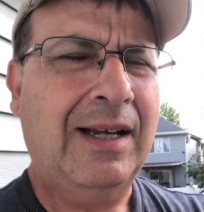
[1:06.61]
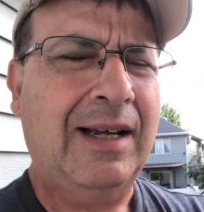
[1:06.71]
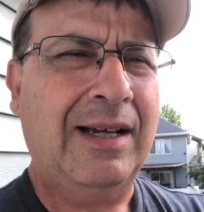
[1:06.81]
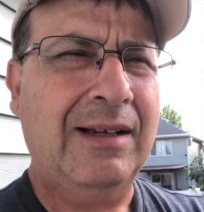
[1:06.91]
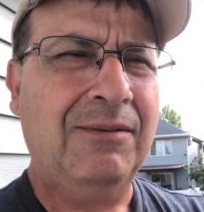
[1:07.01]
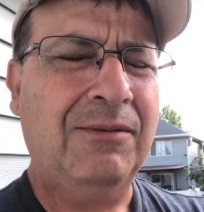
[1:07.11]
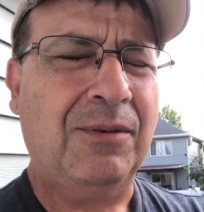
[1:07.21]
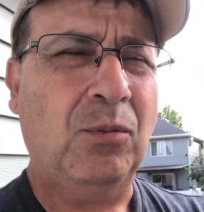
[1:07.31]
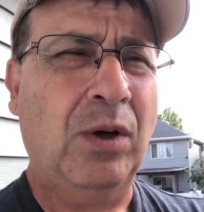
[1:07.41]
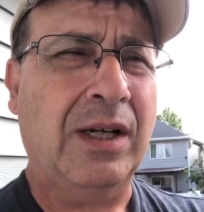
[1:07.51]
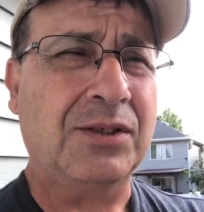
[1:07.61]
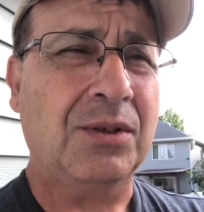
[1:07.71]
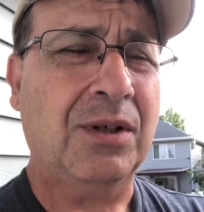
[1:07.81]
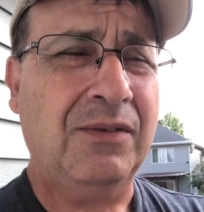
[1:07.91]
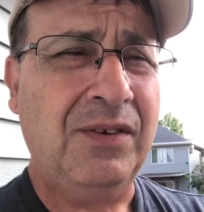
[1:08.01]
And from what I
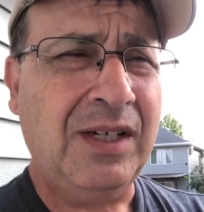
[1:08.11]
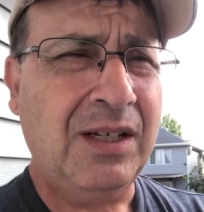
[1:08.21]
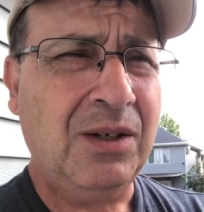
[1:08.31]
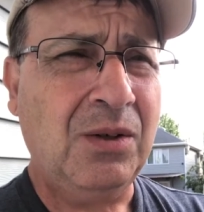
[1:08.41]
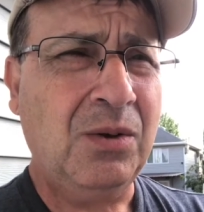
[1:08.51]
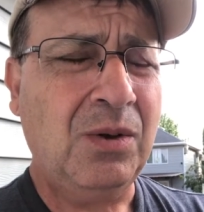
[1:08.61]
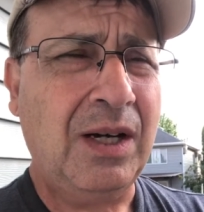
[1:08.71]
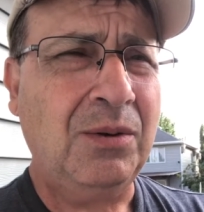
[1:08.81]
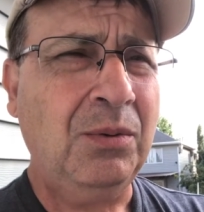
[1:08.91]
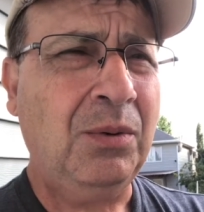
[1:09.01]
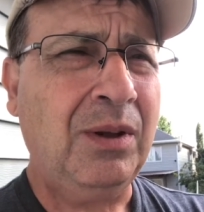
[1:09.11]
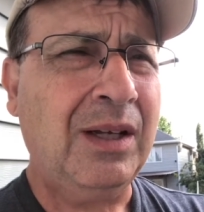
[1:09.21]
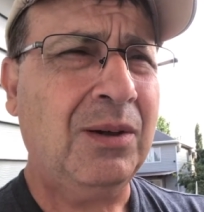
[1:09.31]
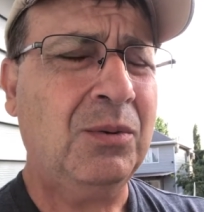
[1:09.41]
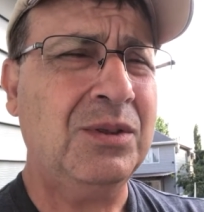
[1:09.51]
saw of the video, I don't
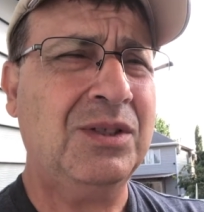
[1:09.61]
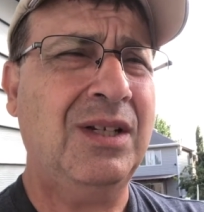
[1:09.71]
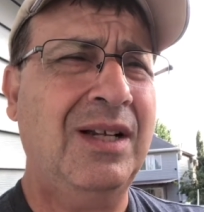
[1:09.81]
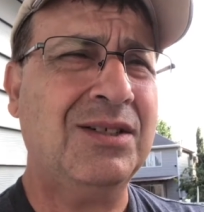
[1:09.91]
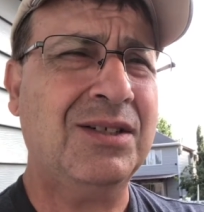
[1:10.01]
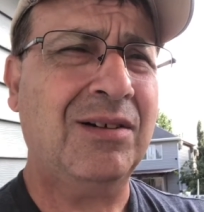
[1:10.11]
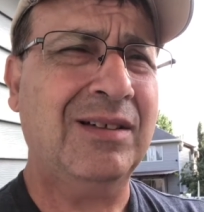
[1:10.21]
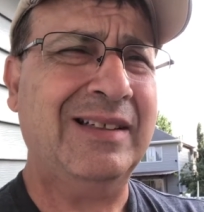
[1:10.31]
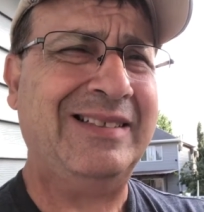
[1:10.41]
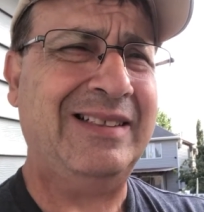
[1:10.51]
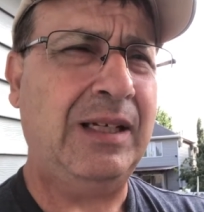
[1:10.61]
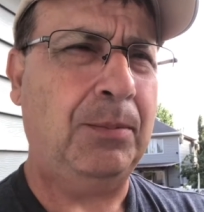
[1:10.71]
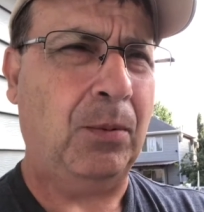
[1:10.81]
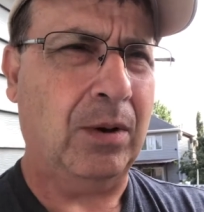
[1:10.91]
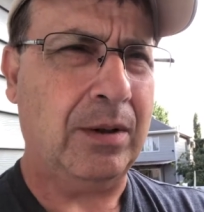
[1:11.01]
think it was necessarily
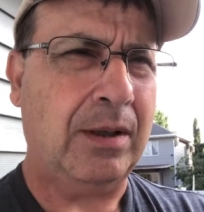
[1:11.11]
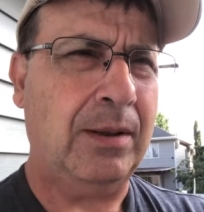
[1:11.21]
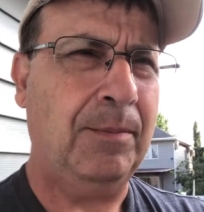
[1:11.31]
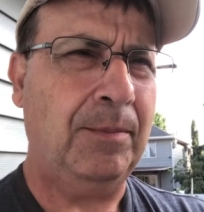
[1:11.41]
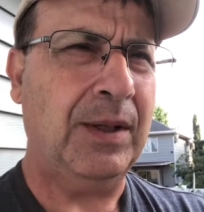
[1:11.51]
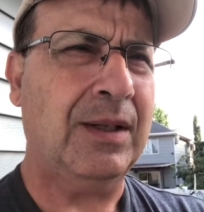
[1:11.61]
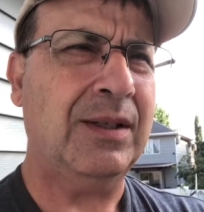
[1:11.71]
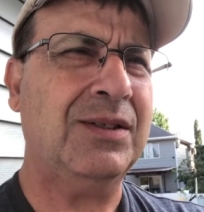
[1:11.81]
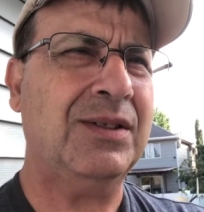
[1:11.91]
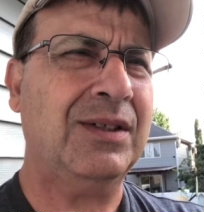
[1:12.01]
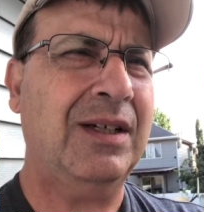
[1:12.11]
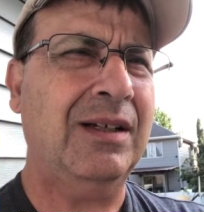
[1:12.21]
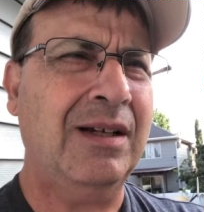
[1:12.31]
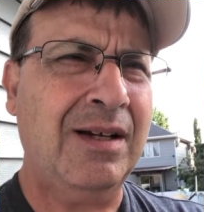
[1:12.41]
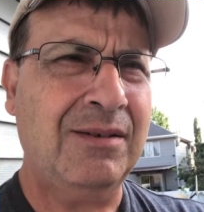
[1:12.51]
deep water, because in a
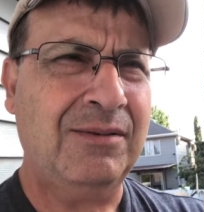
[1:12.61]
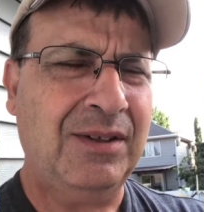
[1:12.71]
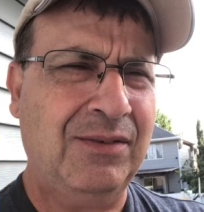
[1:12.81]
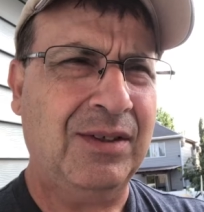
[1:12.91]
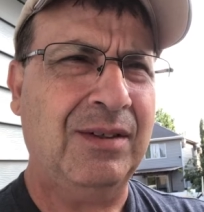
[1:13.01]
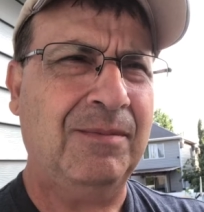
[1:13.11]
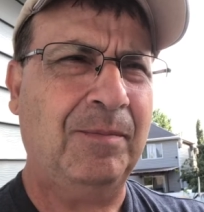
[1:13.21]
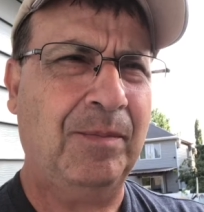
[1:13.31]
lot of even